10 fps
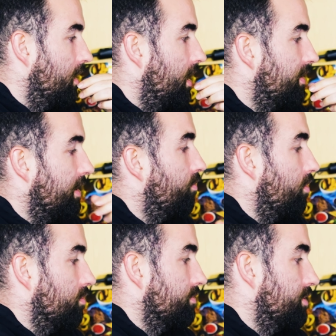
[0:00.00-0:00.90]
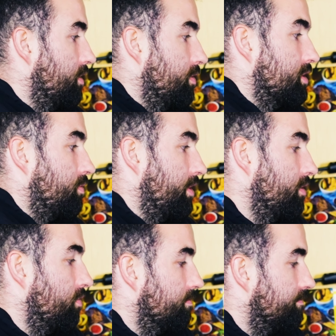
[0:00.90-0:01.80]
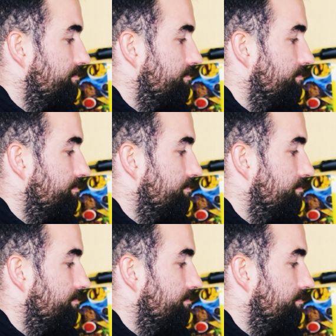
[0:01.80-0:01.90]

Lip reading: And then what we'll do is we'll